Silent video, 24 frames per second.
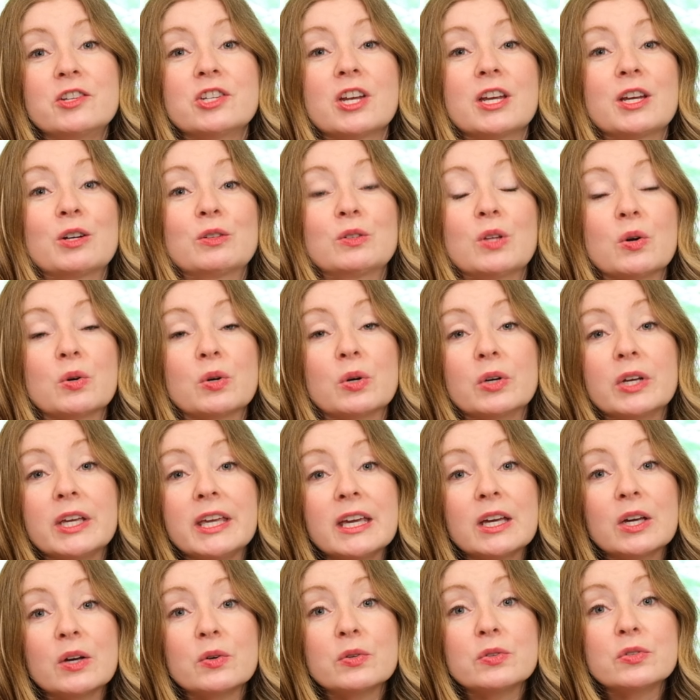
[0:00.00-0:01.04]
at your local
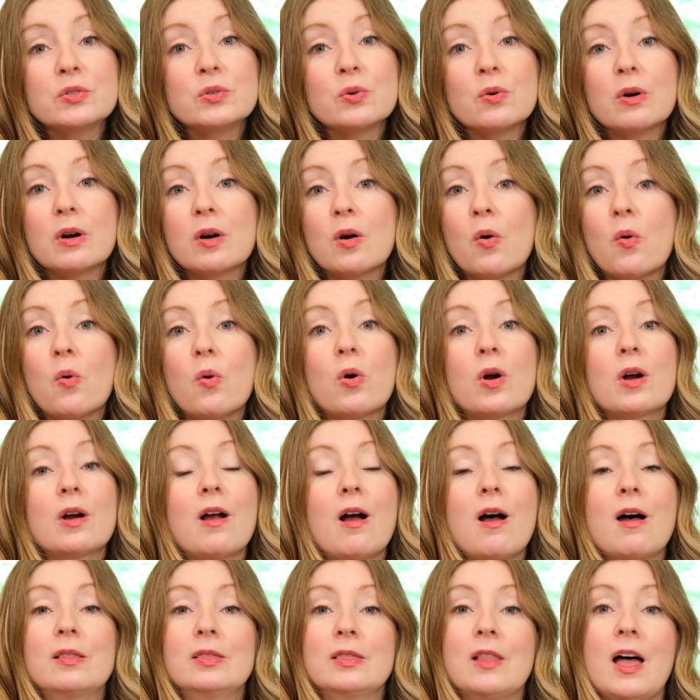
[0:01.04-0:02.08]
eco store
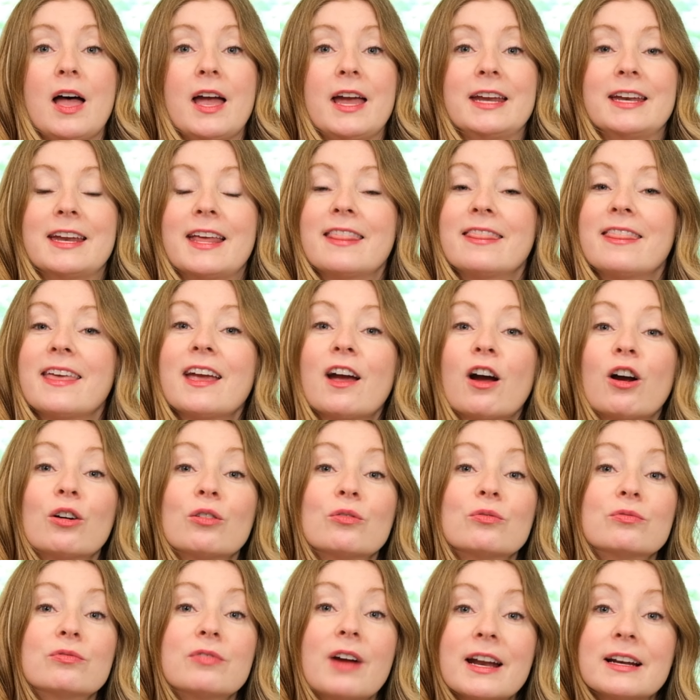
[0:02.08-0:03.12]
or online. They are
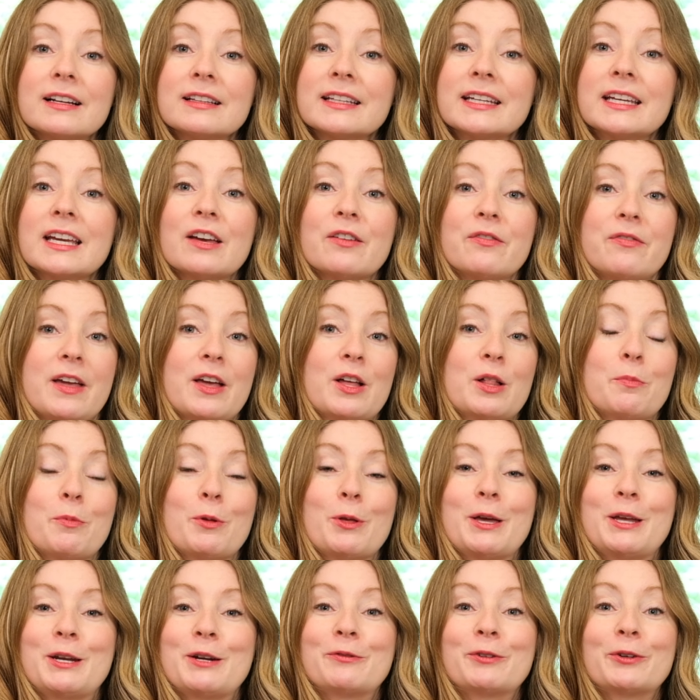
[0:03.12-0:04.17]
readily
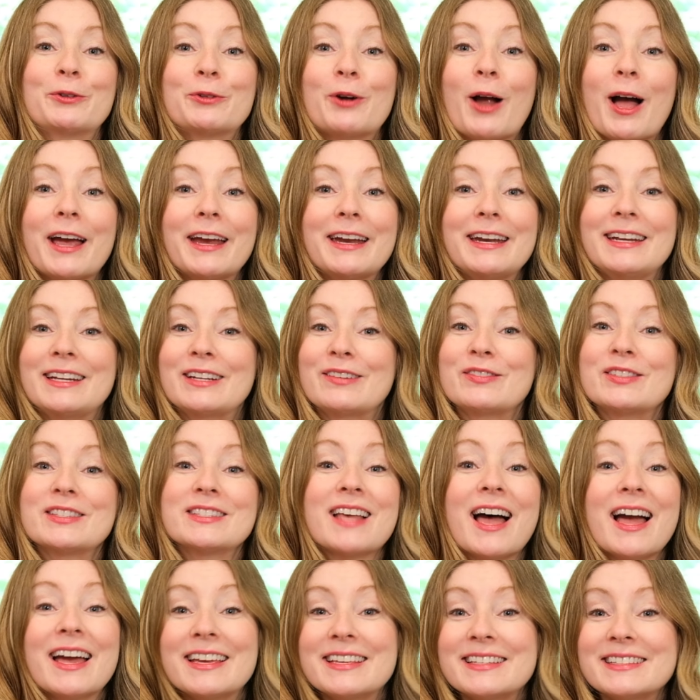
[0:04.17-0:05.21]
available in a variety of
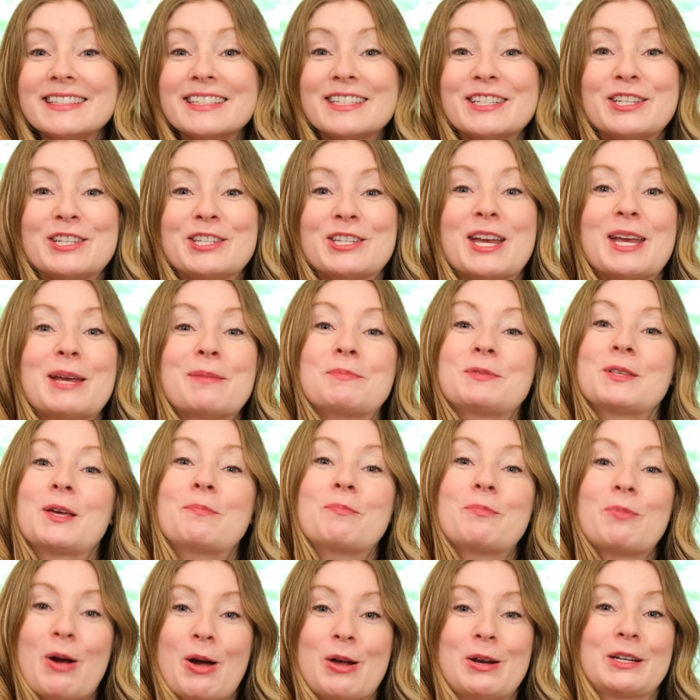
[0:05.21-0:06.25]
sizes, shapes,
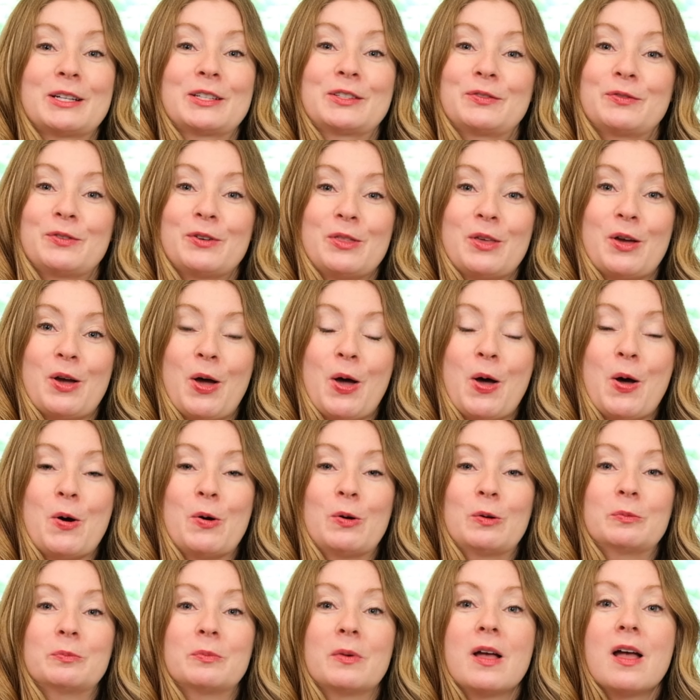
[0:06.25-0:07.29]
and products for the
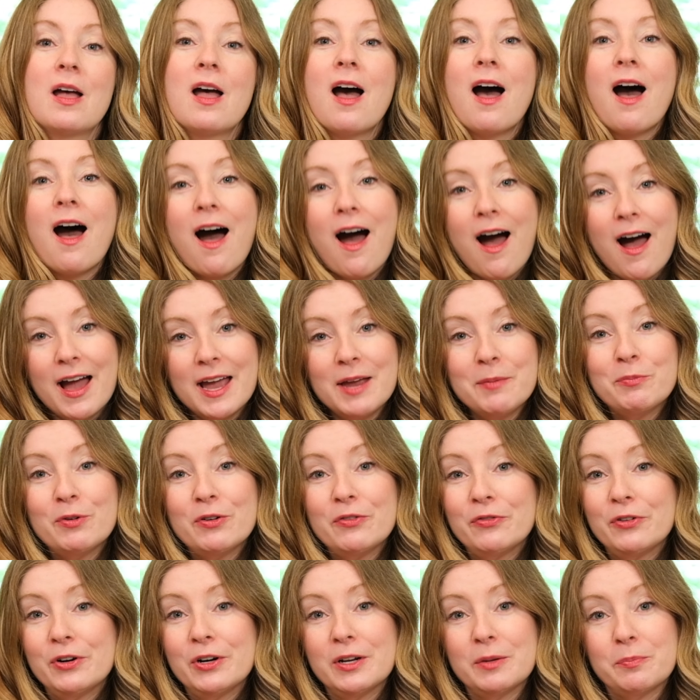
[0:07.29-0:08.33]
home. I
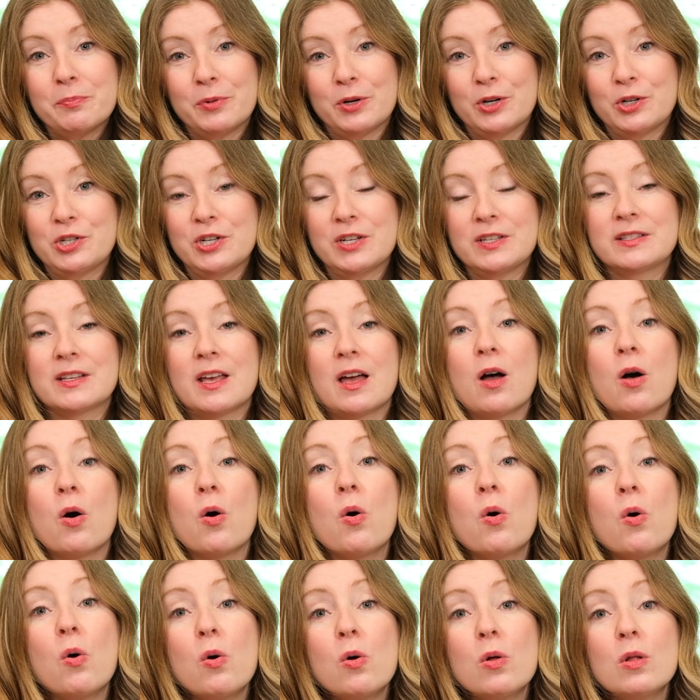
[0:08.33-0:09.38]
prefer to purchase a
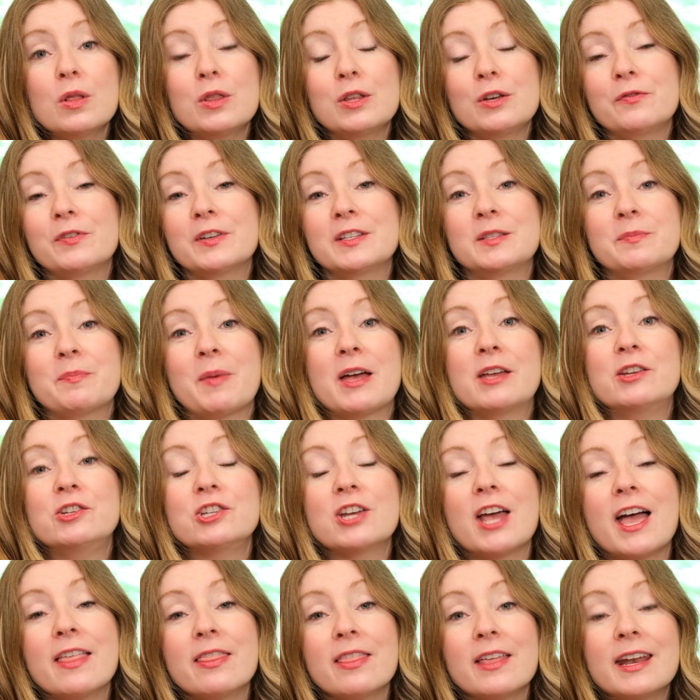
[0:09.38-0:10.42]
whole loofah sponge
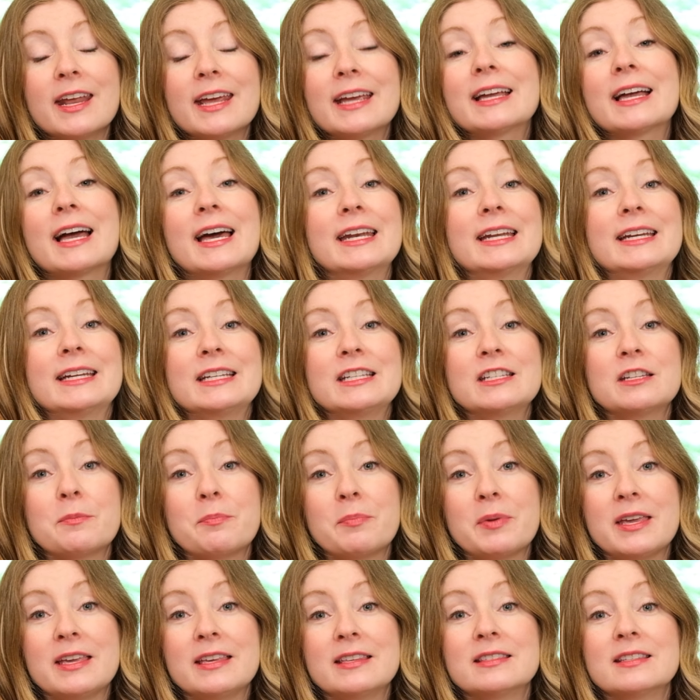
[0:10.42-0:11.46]
and then I cut it into
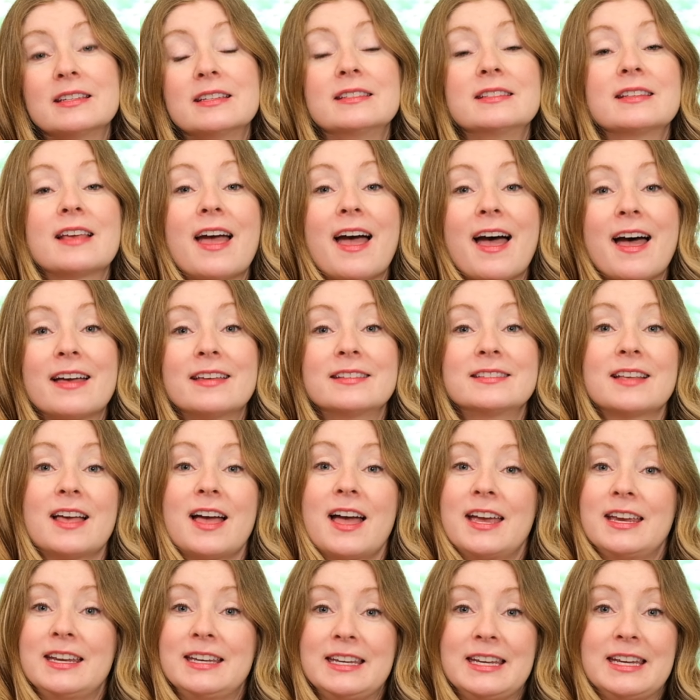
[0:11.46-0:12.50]
pieces as
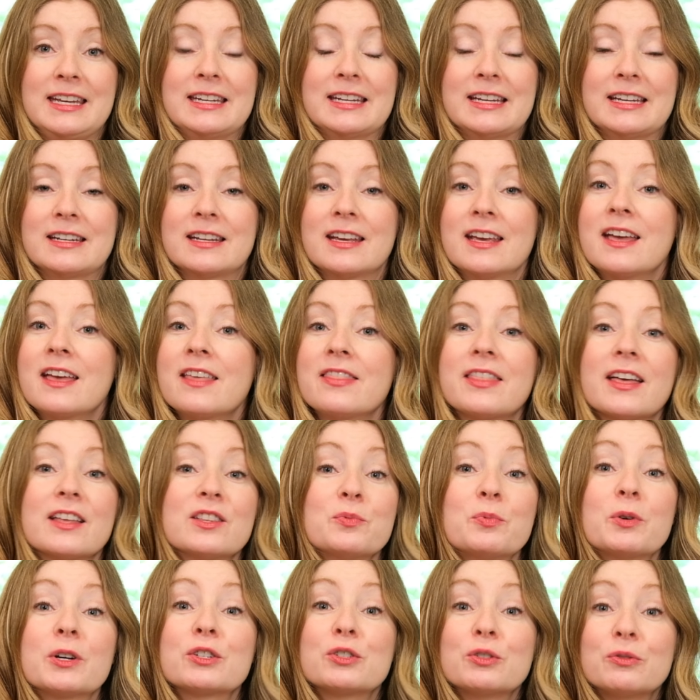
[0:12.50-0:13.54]
I need it.
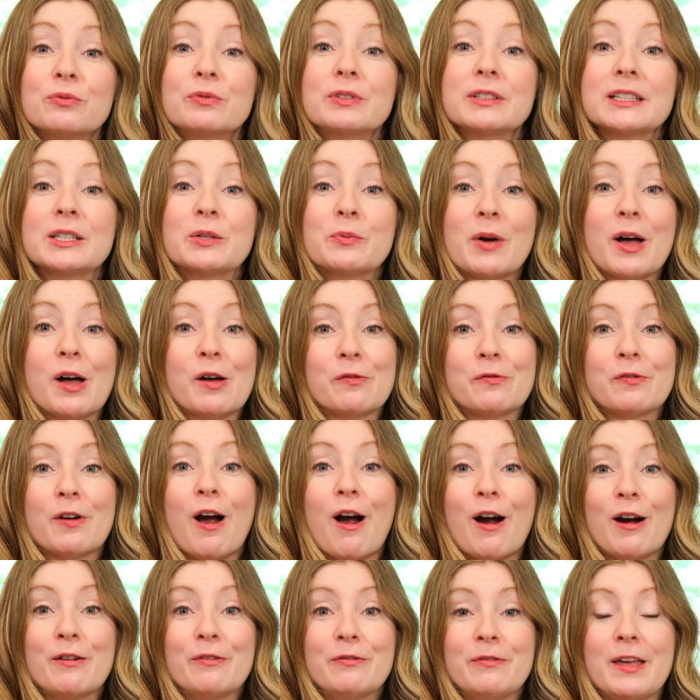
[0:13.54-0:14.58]
That's worked really well for
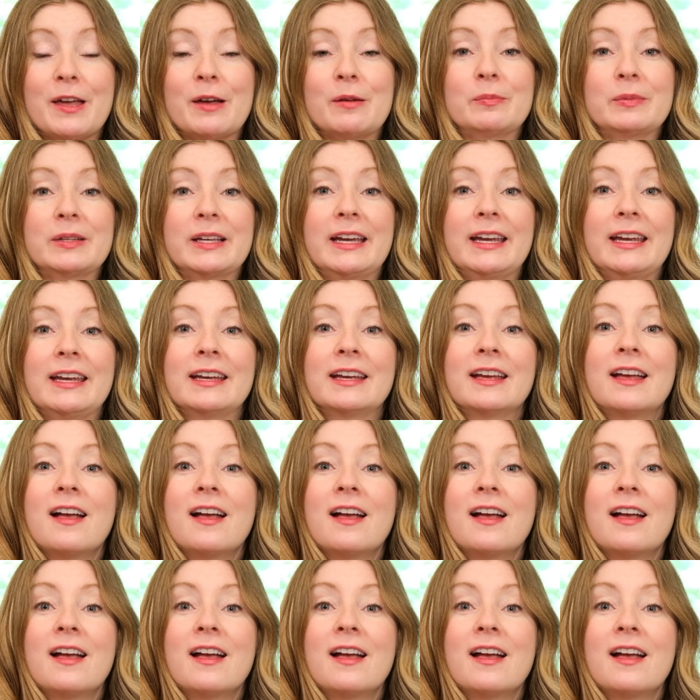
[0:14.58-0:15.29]
our family.